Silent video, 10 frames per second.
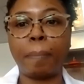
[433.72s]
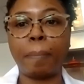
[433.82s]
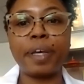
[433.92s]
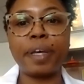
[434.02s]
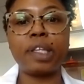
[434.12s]

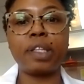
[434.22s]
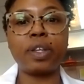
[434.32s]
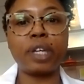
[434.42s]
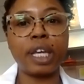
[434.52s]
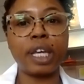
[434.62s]
But
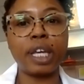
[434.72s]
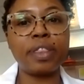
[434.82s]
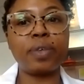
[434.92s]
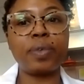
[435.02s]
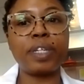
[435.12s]
looking
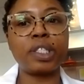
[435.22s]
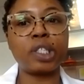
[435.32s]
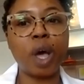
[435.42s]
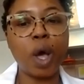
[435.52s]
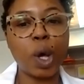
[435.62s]
at the
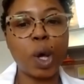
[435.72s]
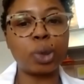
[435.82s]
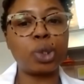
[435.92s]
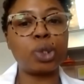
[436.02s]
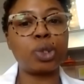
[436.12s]

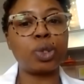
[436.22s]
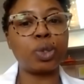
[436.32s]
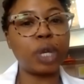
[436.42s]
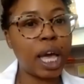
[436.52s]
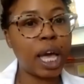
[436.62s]
results,
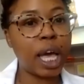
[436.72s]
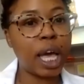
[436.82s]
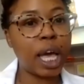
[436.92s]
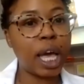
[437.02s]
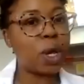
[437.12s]
you
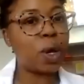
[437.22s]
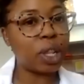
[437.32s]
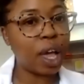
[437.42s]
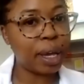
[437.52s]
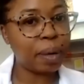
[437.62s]
guys know
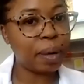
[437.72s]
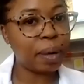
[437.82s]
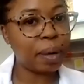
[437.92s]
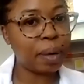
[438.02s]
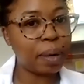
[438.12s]
a lot
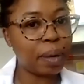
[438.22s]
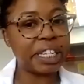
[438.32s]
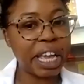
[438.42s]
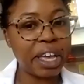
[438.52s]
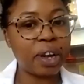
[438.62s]
about
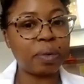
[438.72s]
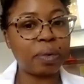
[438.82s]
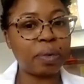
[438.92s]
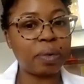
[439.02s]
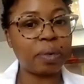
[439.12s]
DNA
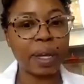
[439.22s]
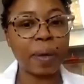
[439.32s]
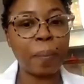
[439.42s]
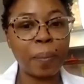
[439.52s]
already.